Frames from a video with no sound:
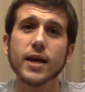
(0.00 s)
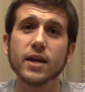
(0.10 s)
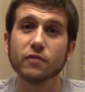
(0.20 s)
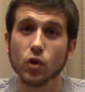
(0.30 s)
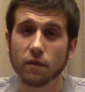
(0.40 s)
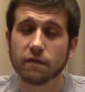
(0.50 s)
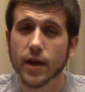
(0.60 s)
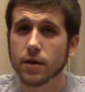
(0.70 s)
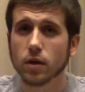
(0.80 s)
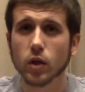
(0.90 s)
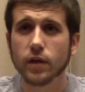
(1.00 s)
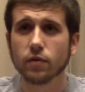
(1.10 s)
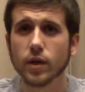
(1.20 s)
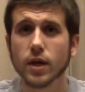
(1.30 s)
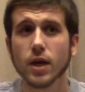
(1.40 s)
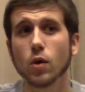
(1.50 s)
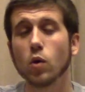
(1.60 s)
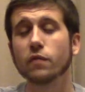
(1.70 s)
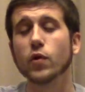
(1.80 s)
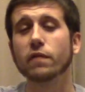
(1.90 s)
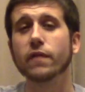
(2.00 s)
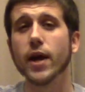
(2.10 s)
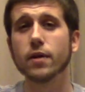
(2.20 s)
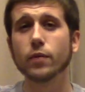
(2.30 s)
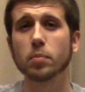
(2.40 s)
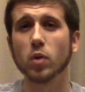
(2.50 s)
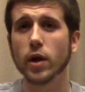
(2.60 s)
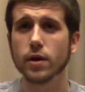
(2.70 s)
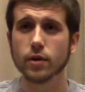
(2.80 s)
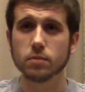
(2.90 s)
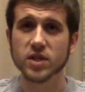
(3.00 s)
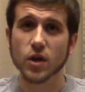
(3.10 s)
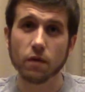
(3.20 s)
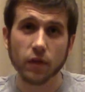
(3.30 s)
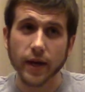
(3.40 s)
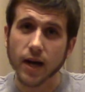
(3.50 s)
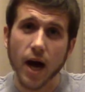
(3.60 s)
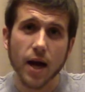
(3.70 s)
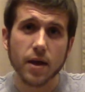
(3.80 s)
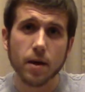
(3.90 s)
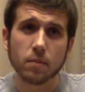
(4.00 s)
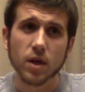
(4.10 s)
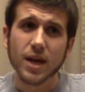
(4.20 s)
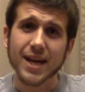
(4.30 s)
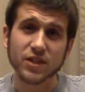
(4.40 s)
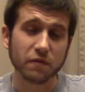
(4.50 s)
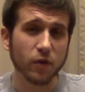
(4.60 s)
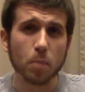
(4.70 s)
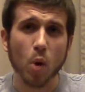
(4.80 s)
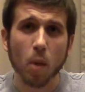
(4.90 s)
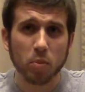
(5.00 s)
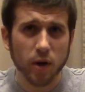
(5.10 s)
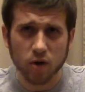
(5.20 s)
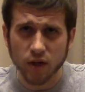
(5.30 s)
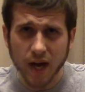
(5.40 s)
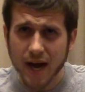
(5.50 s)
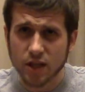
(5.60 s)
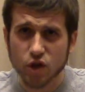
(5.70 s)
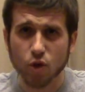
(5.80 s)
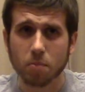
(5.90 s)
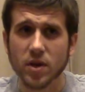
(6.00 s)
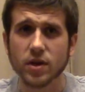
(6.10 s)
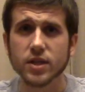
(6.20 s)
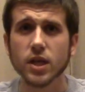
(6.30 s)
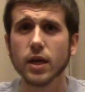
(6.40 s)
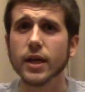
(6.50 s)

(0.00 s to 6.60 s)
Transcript: And if you're a fan of Cleveland, or if you're a fan of the player himself like I am, as a football player, the guy is tremendous.